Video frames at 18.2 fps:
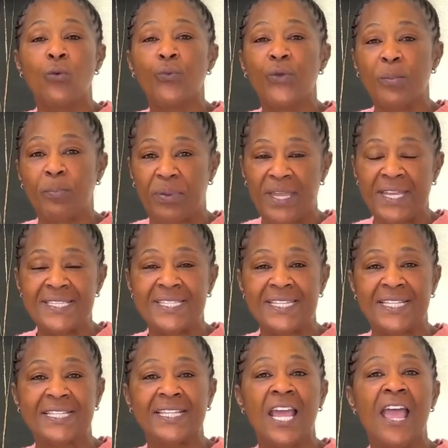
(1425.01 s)

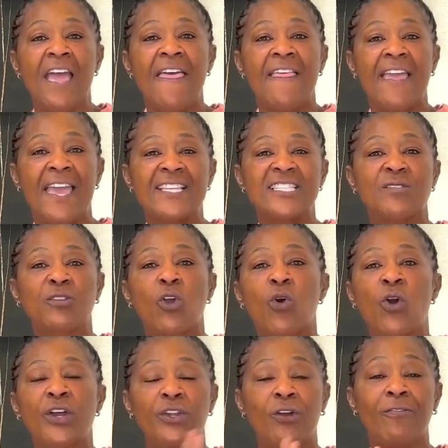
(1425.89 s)
repented. It's
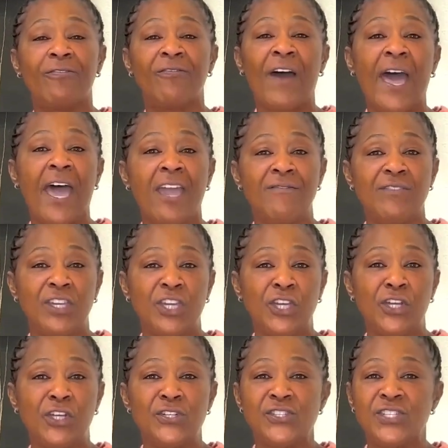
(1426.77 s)
going on 5
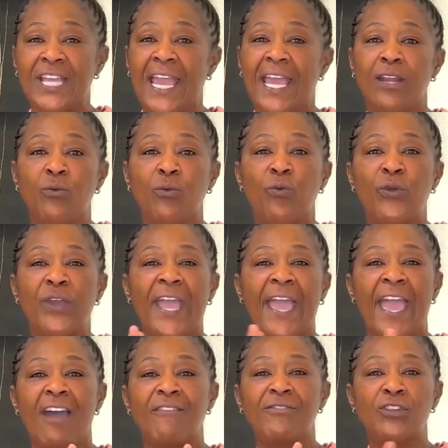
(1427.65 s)
years, and we
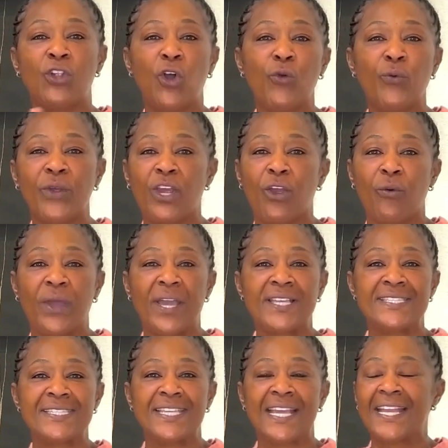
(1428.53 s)
have no
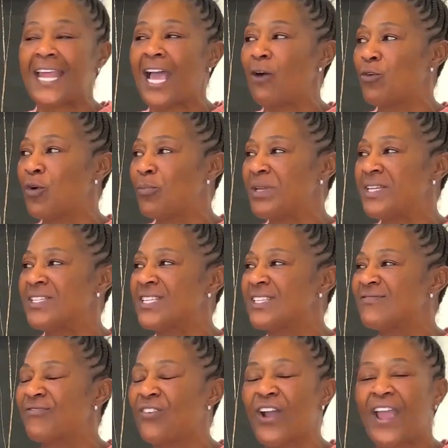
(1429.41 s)
regrets. And I will be
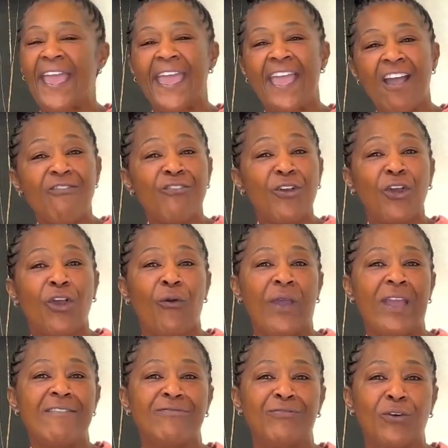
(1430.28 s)
forever
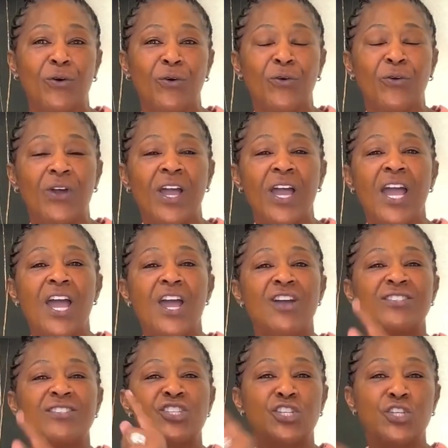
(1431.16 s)
grateful
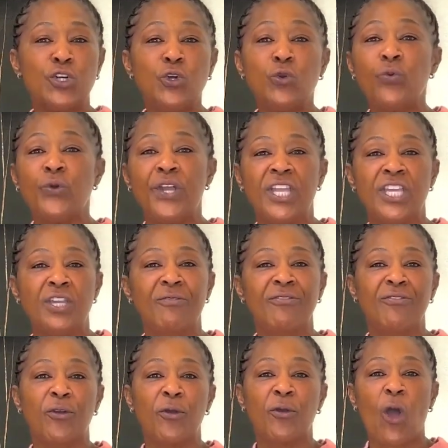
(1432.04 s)
to
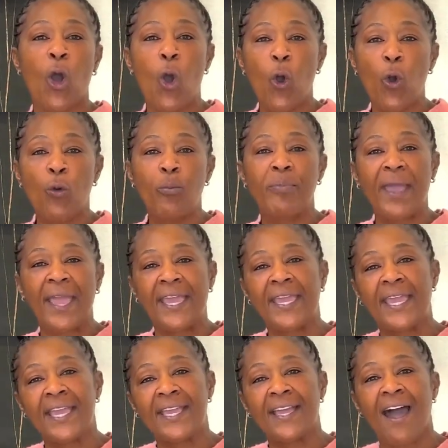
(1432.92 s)
William for
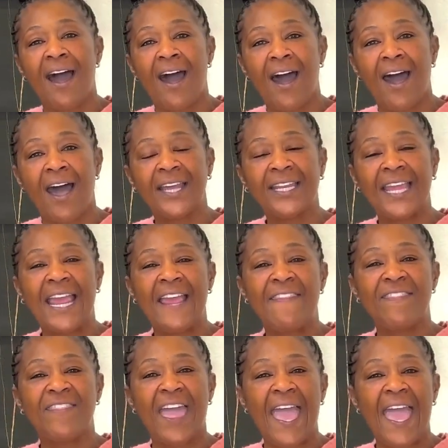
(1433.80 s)
obeying God.
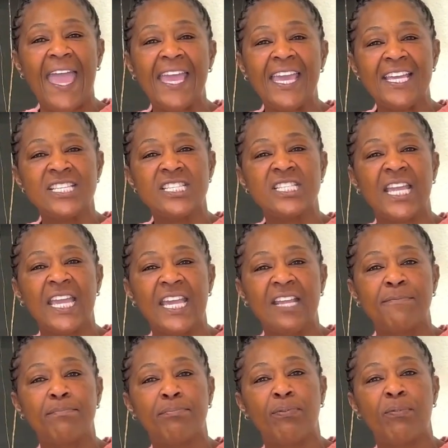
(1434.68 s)
And that is
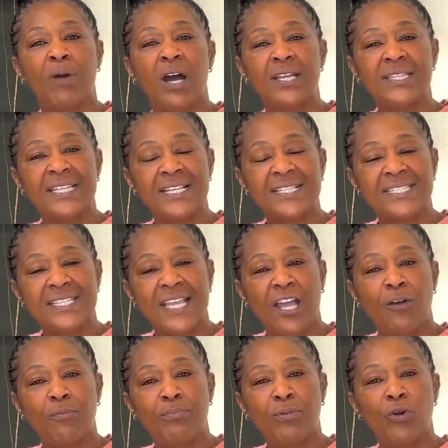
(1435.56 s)
an
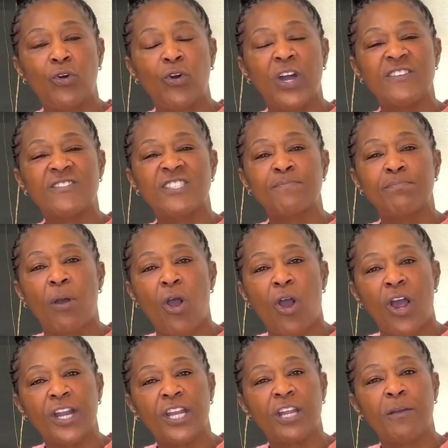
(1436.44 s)
example as
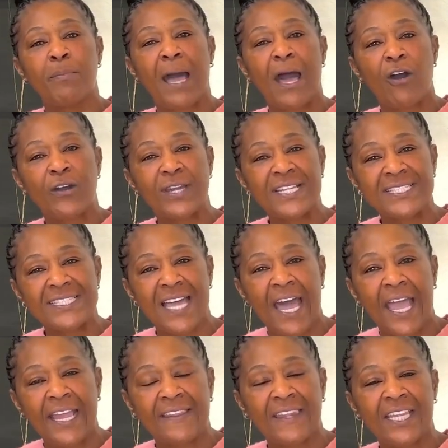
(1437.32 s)
part about
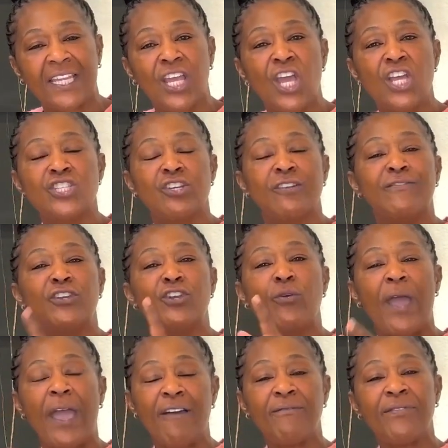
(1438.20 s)
tithing. So if
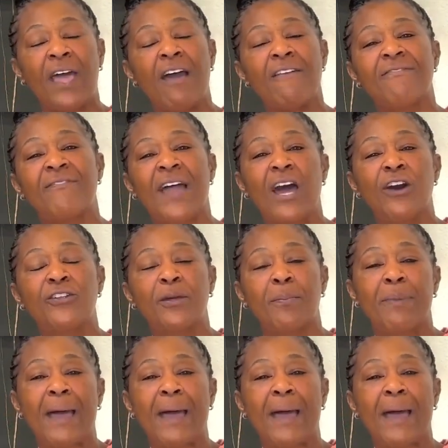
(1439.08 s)
you have not found a